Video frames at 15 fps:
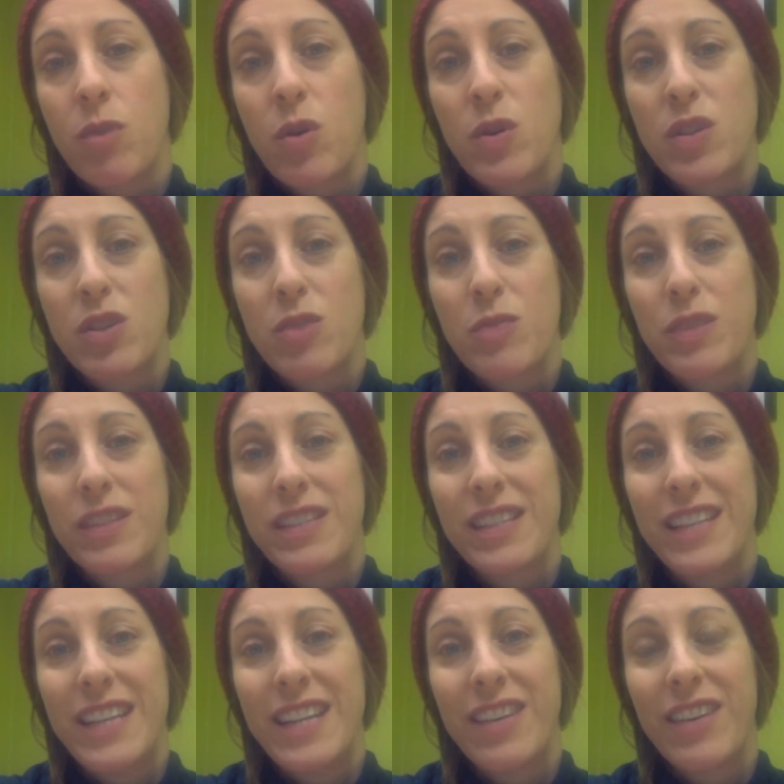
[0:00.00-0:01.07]
always open to
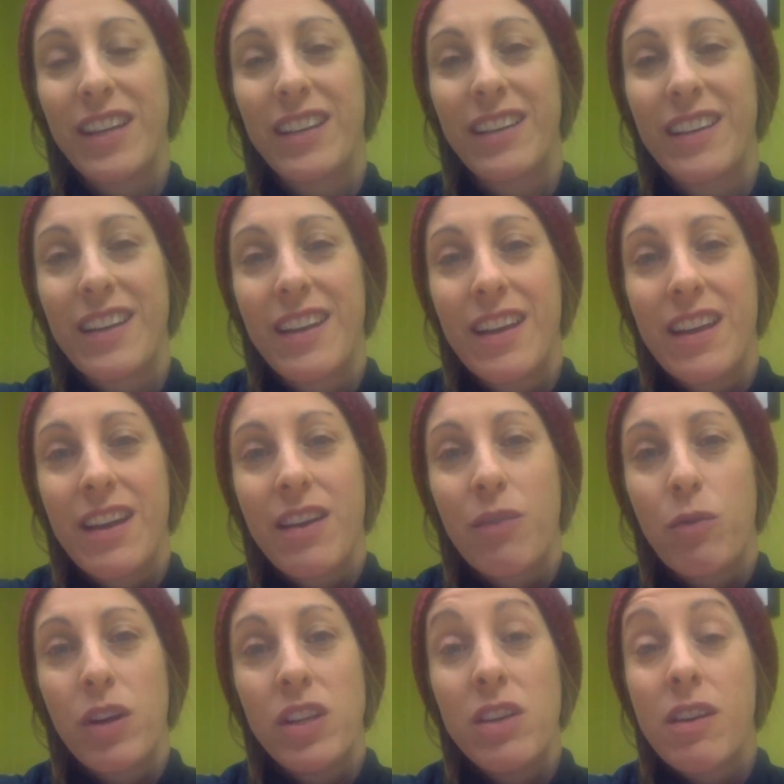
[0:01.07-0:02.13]
hearing
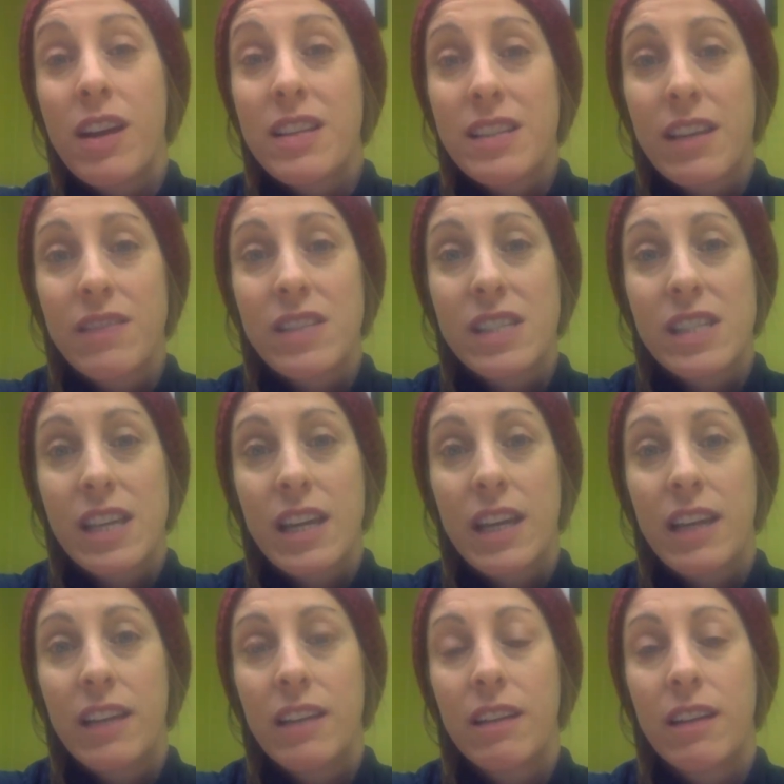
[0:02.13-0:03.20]
what you guys have to
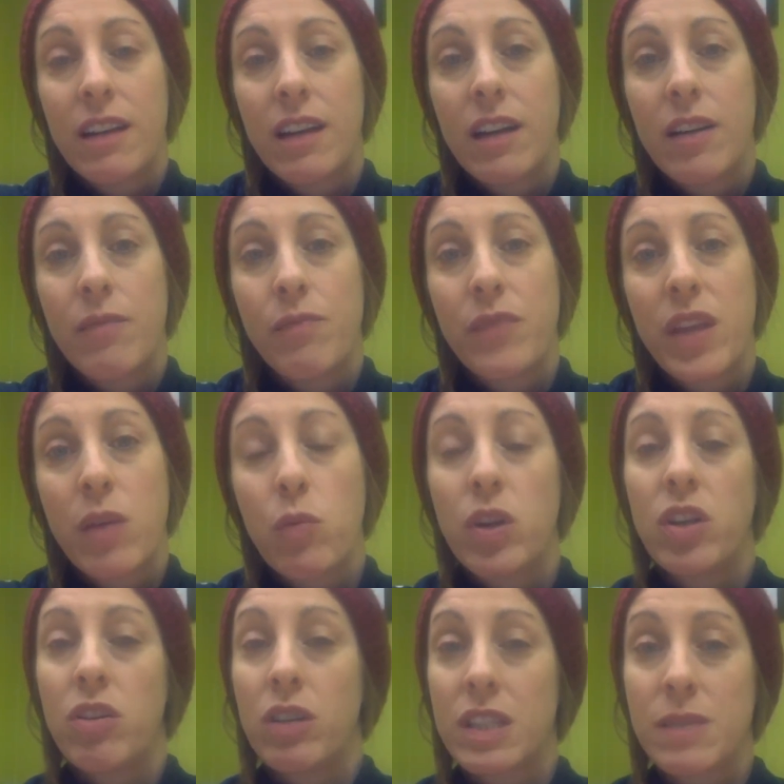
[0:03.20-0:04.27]
say and what
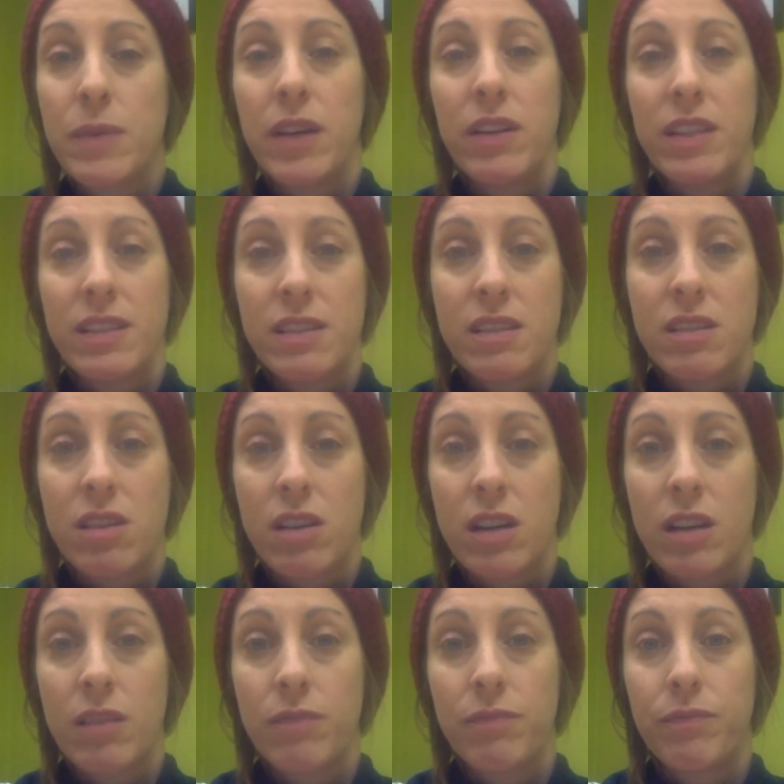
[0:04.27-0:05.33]
your experiences
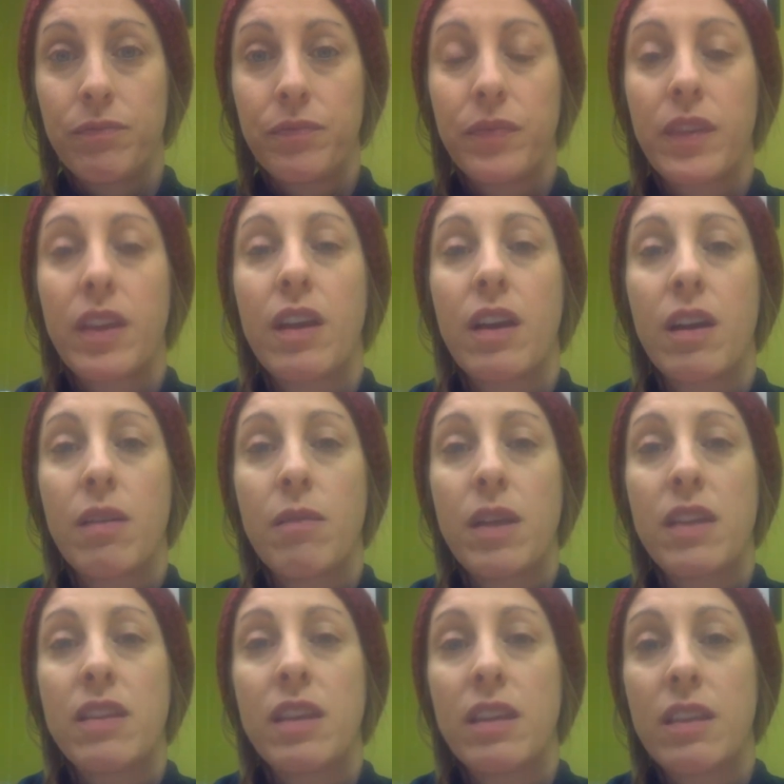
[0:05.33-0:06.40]
are. I
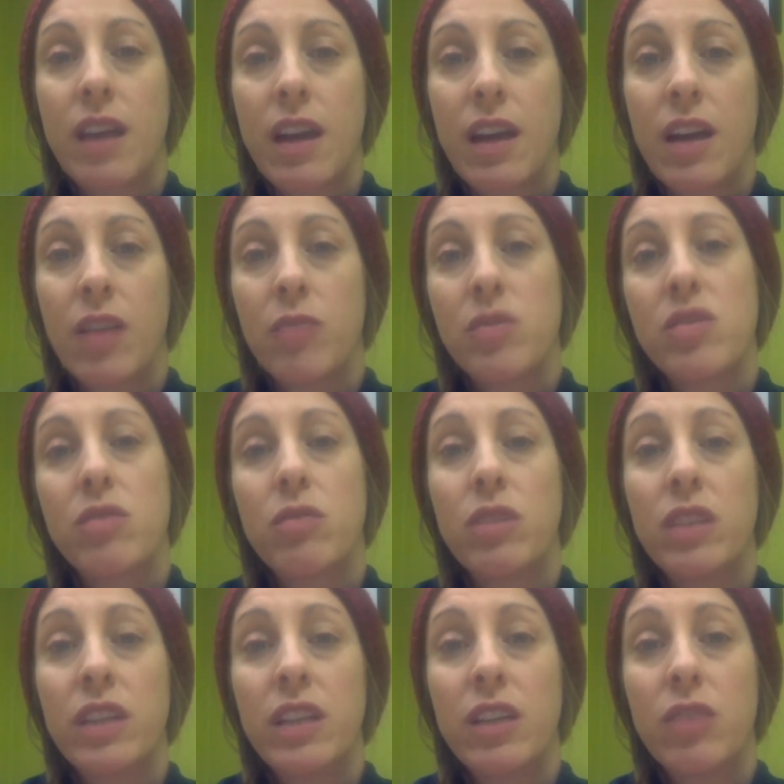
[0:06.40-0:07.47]
think that helps to
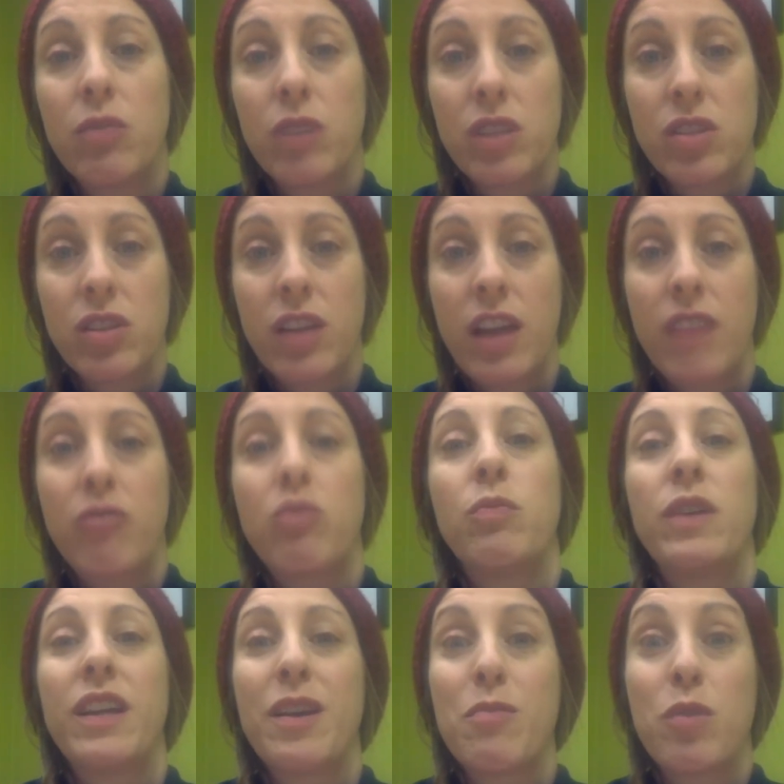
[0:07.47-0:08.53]
really enrich life when
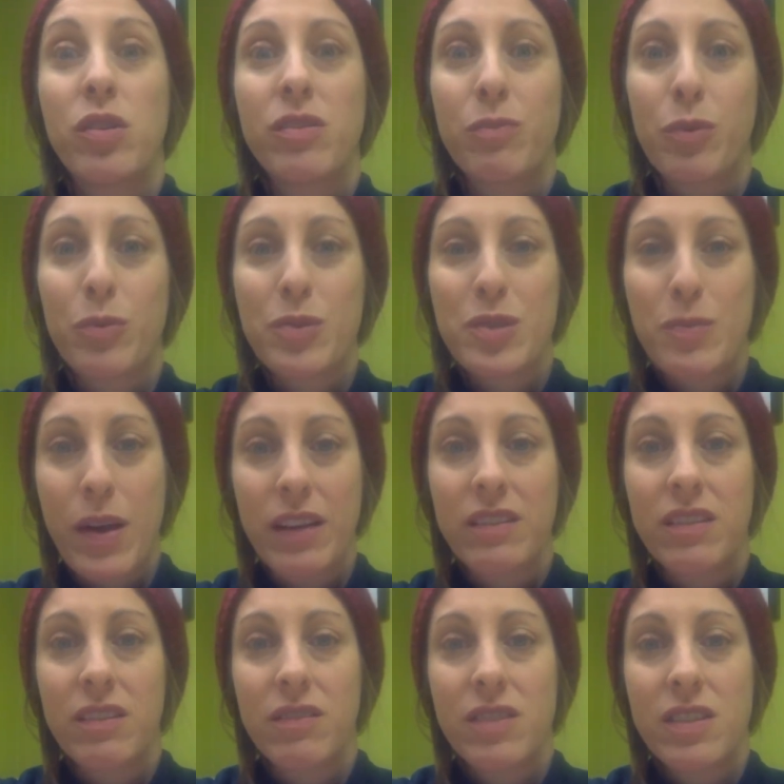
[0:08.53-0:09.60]
we get multiple
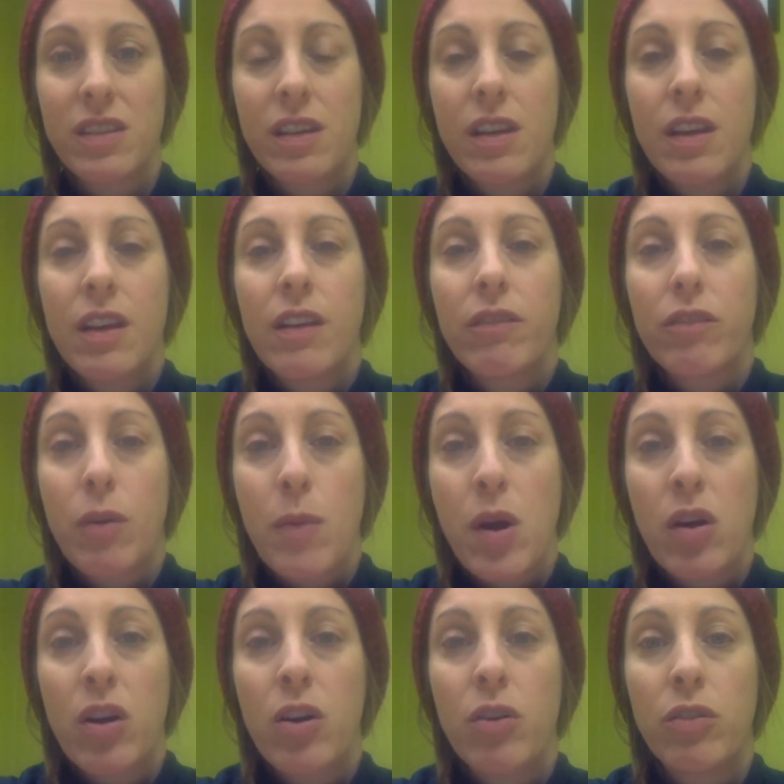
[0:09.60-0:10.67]
perspectives from
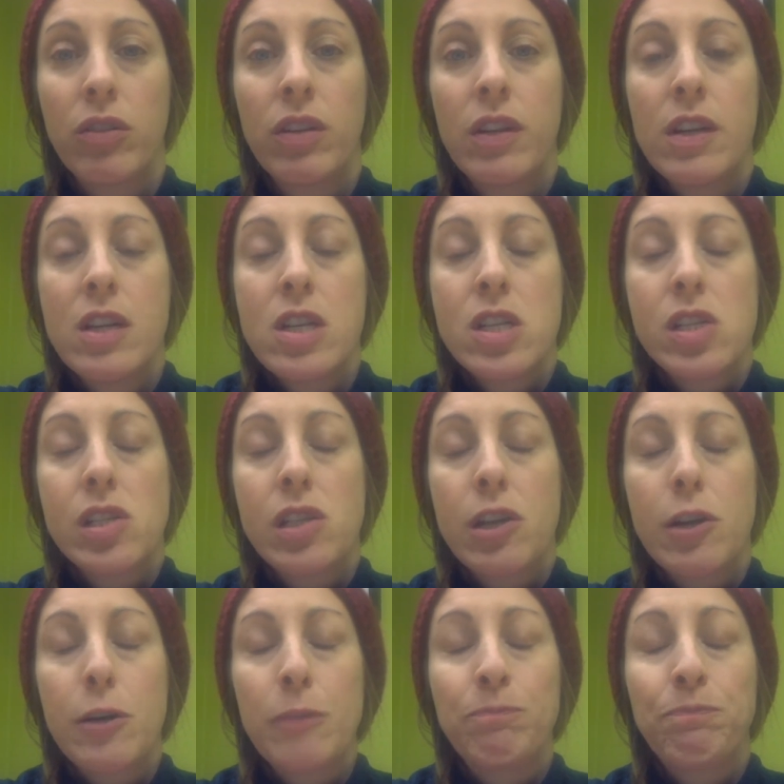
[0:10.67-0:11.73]
our own.
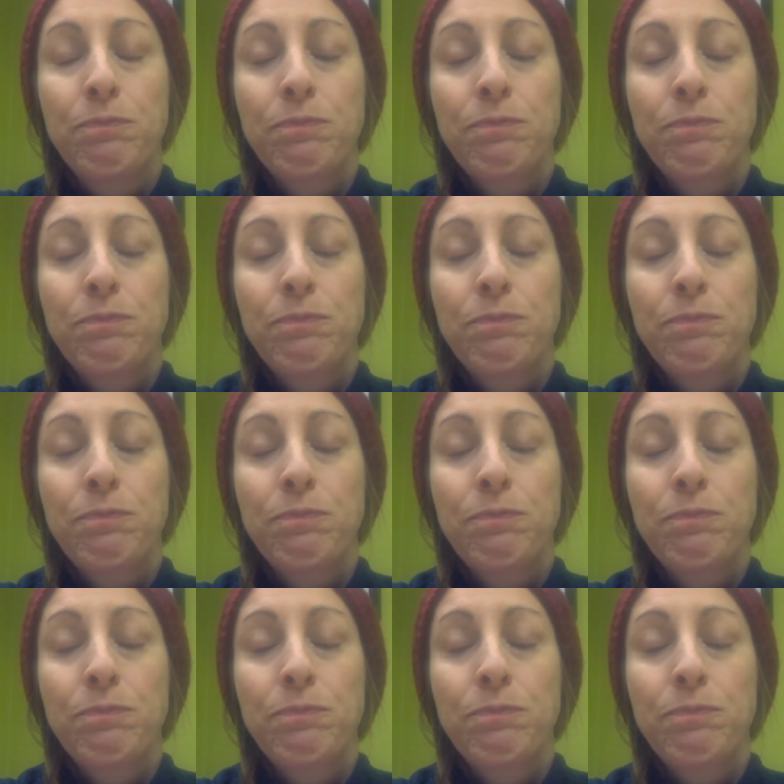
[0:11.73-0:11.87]
So